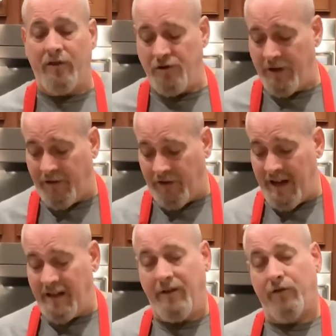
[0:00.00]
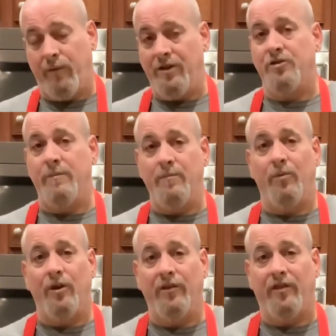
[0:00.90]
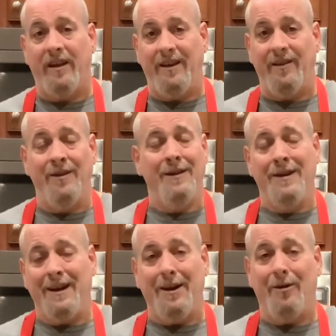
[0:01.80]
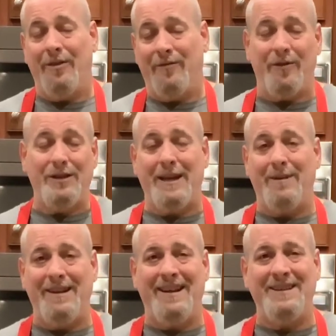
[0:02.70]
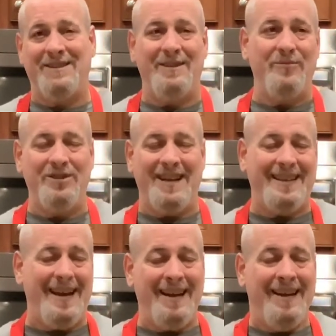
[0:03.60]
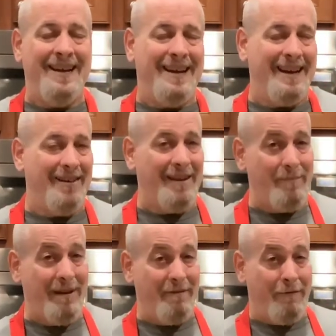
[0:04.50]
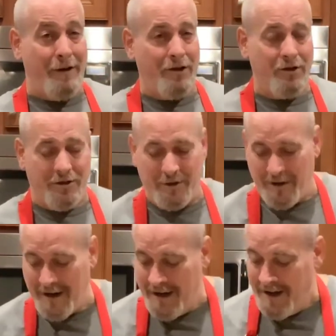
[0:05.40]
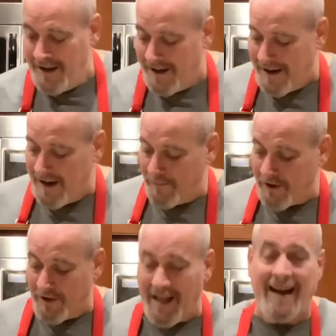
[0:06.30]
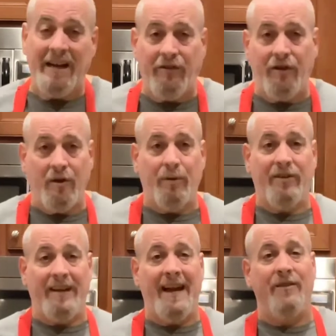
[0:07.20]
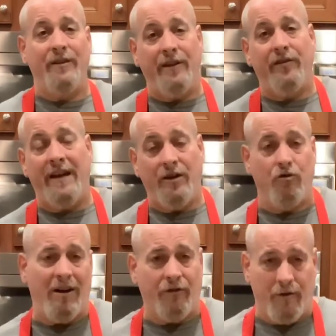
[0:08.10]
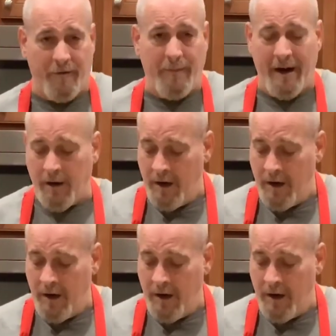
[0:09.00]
As you could see, these Swedish meatballs that you know, the first time I tasted them was at that, you know, that big furniture store. They're a lot easier to put together than, say, a dresser from there.